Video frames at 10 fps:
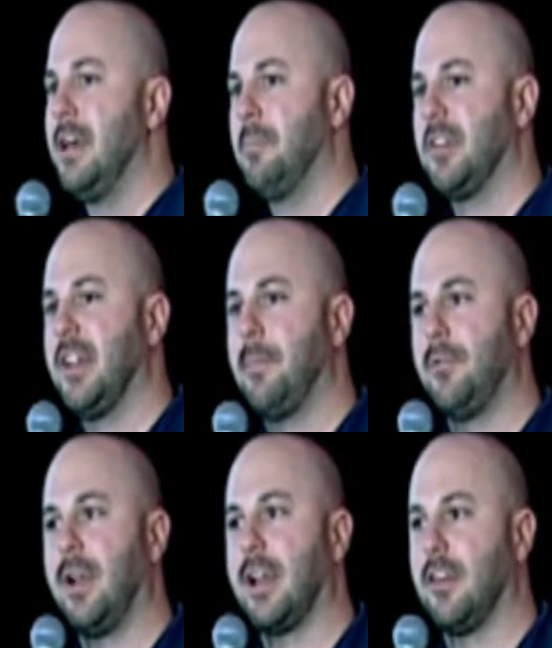But
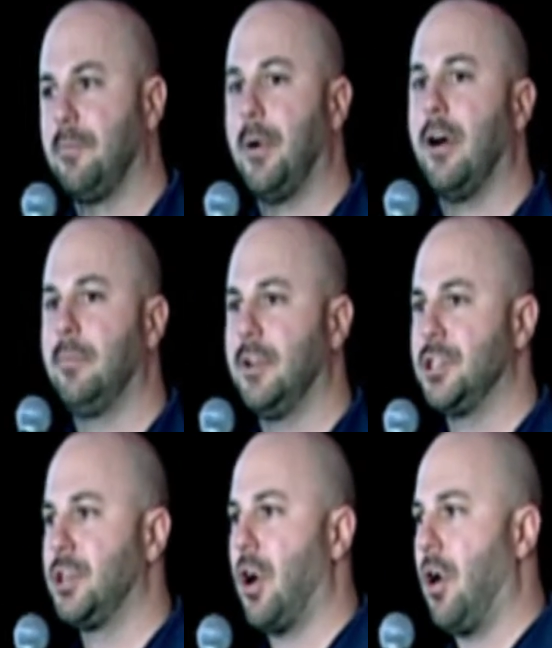SnapNrack has
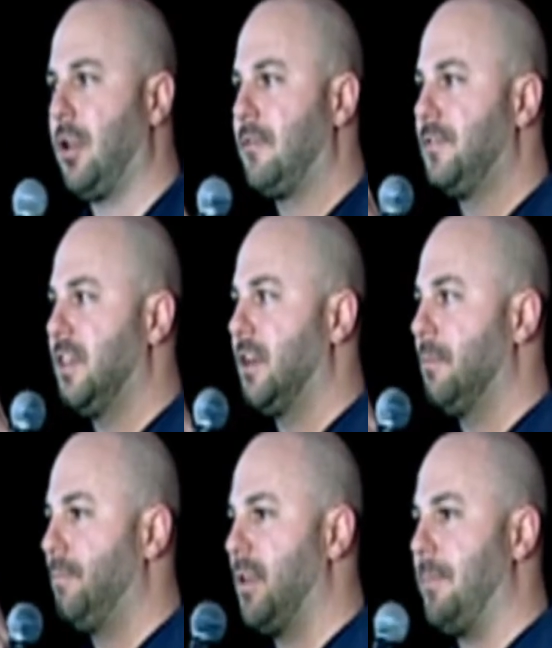published all of the
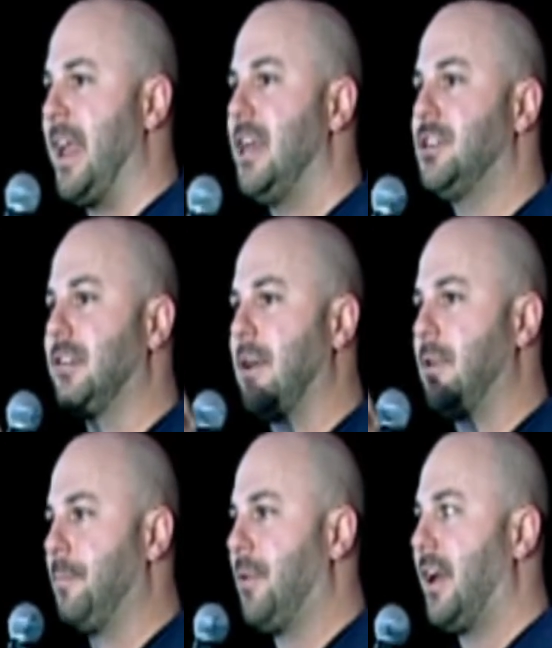pages that would
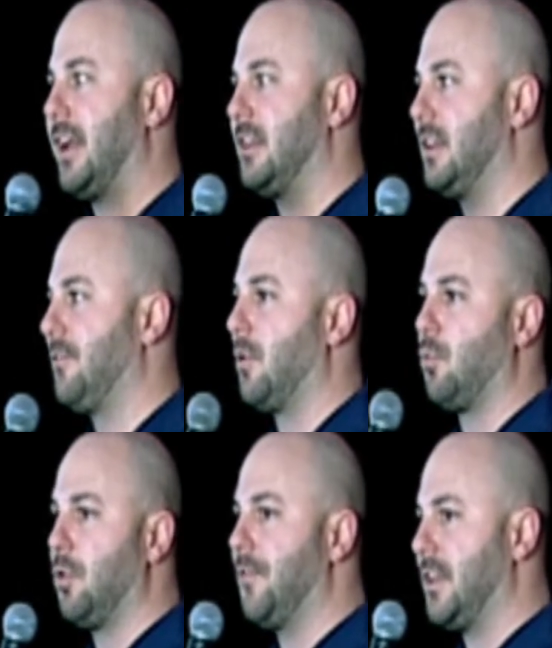apply to different
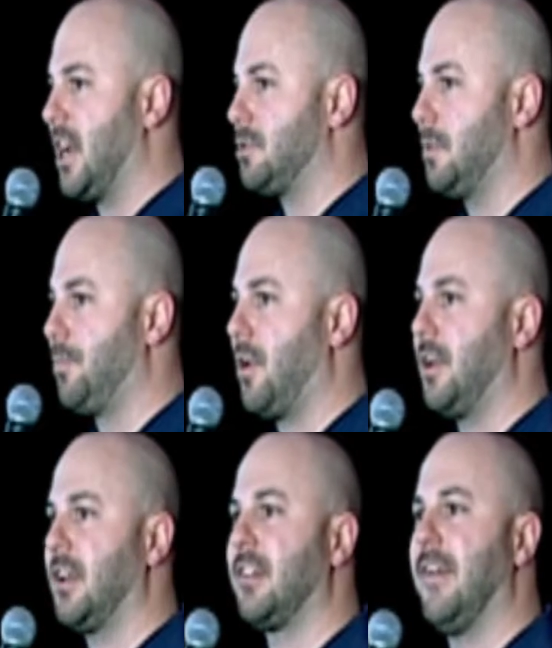roof attachment
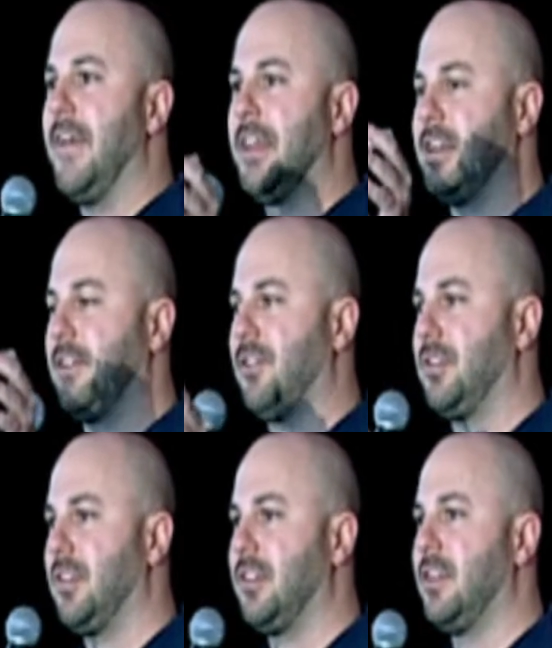products, to different
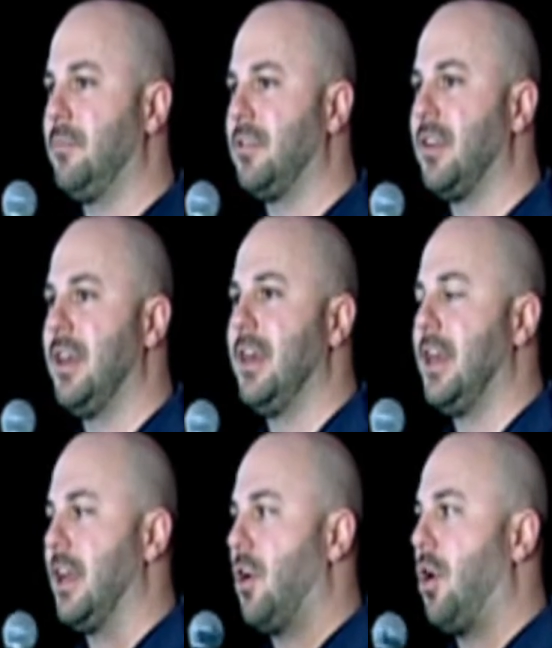systems,
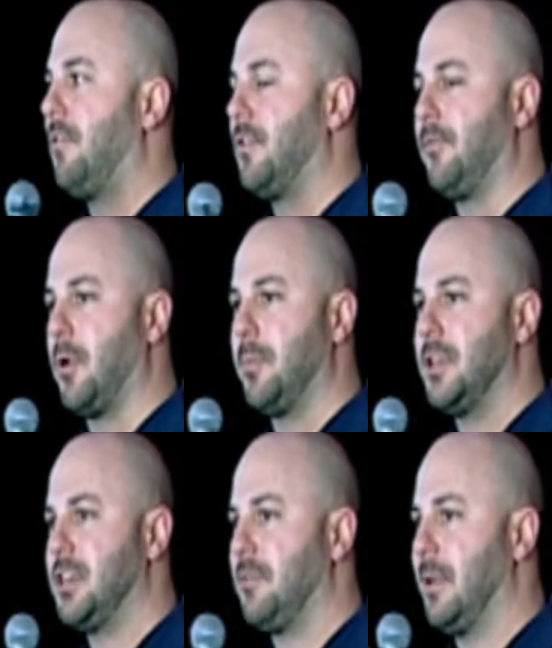and all of the
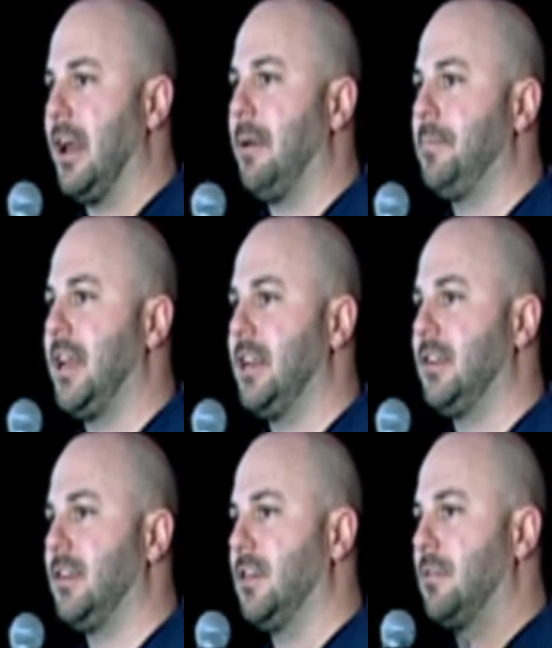verbiage has been updated
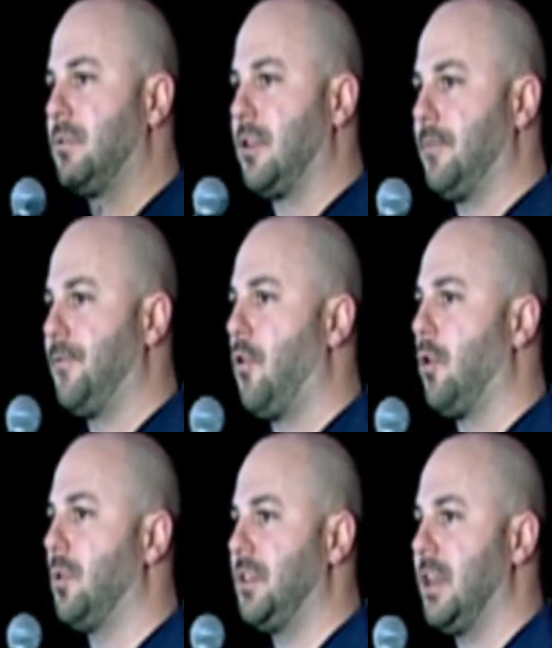to conform
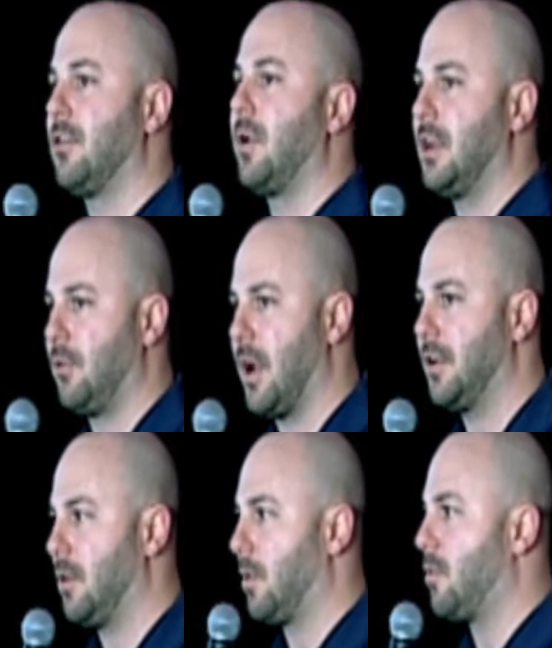with the integrated
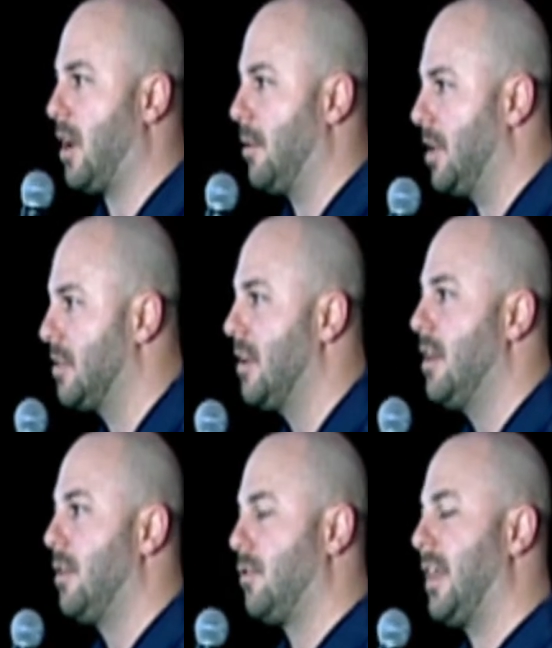grounding requirements.
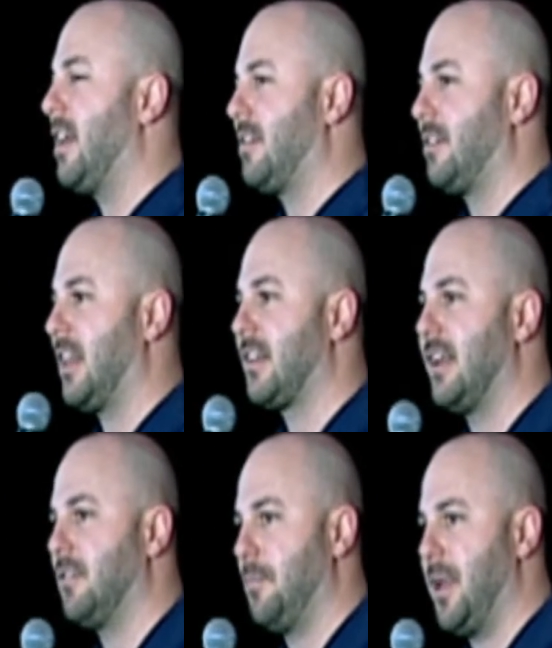So that's kind
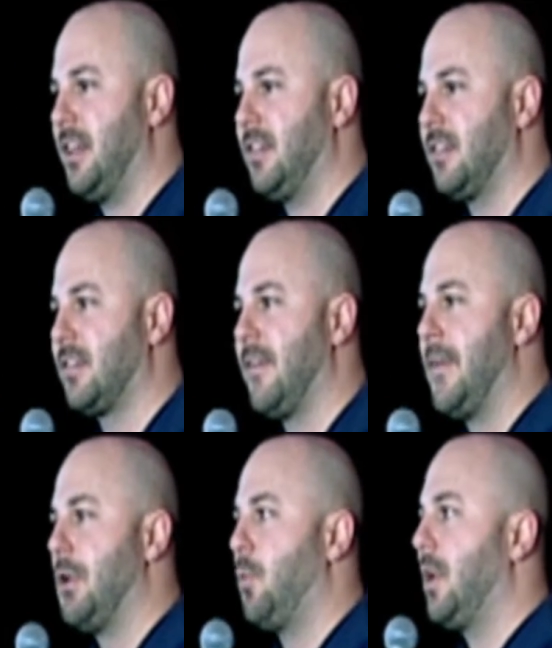of the basis.
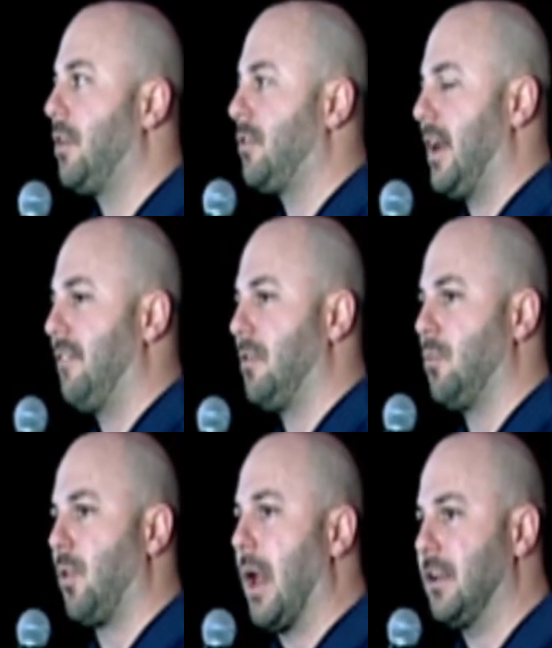We also have some
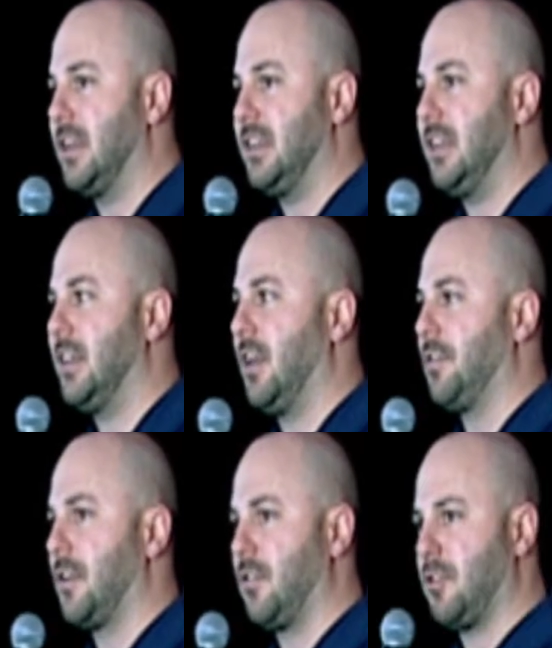grounding details
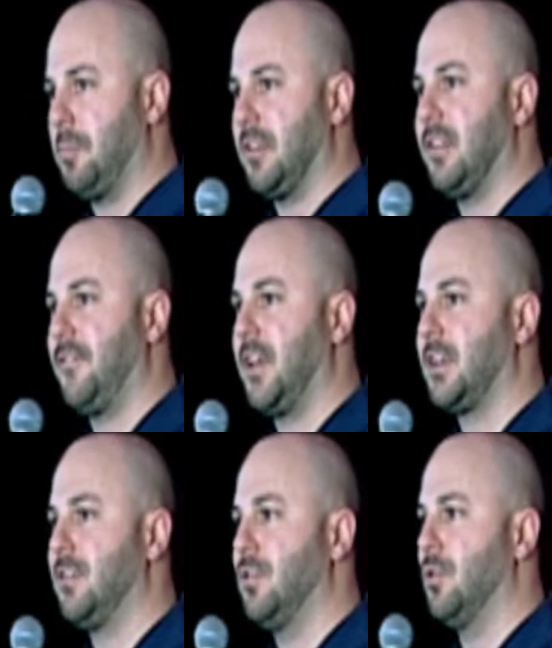that are specific
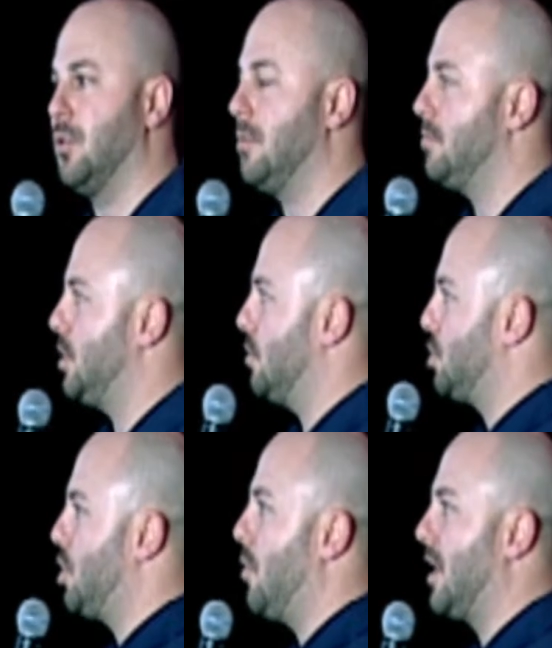to,
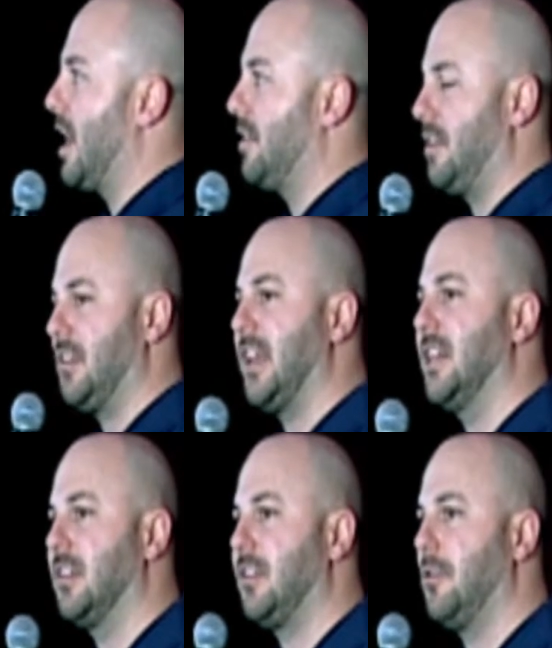showing how these
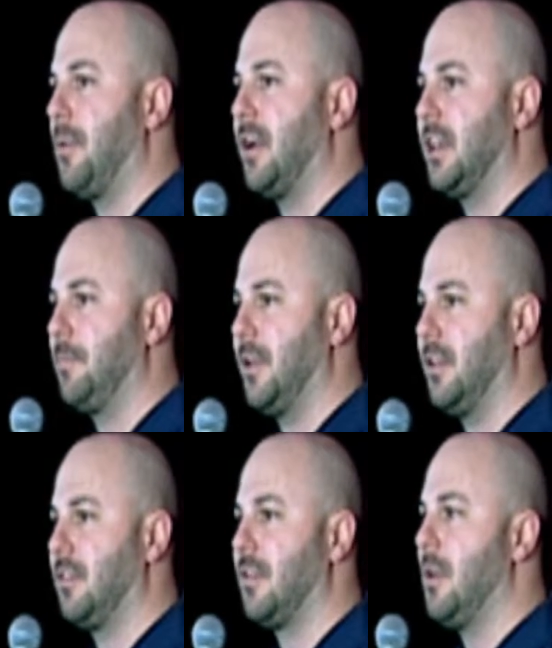stainless steel bonding
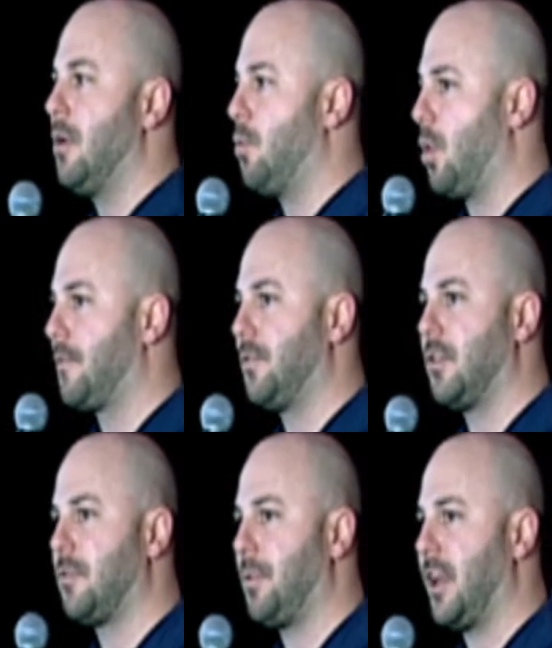pins work for the
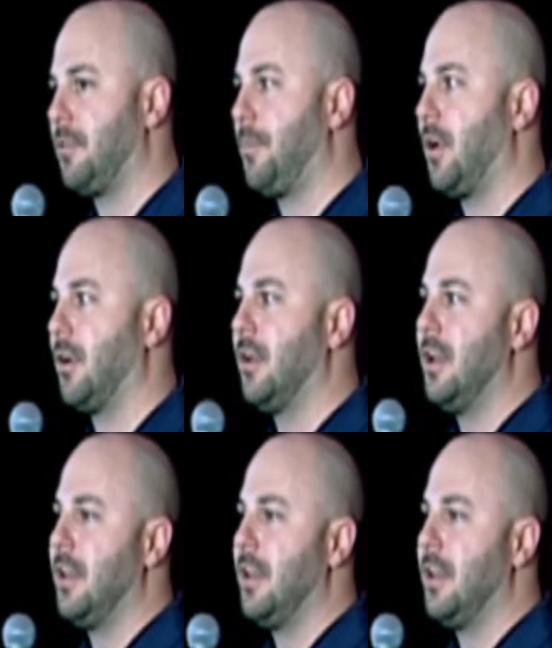splice bar.